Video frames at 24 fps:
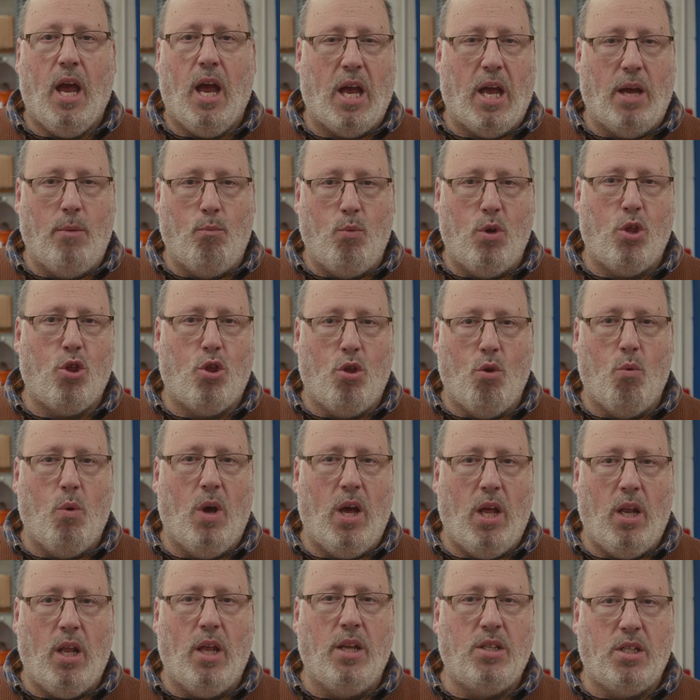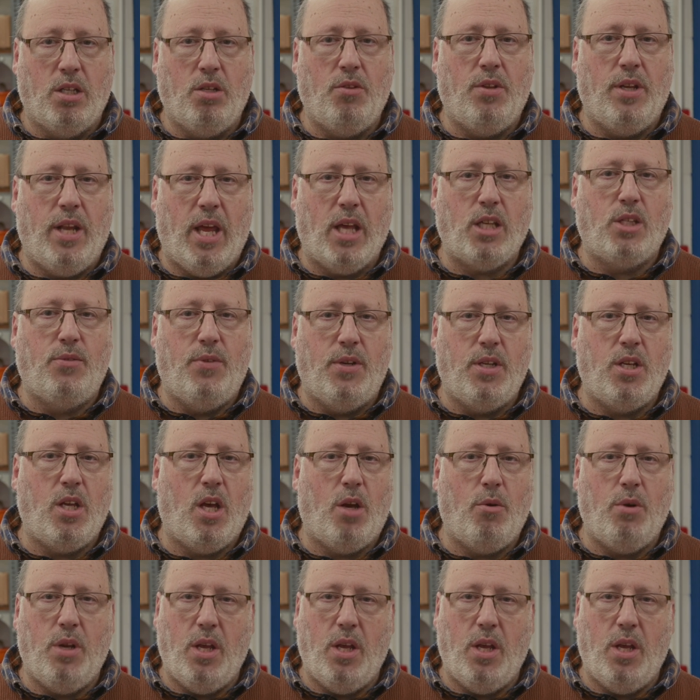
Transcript: and wish you well until the next video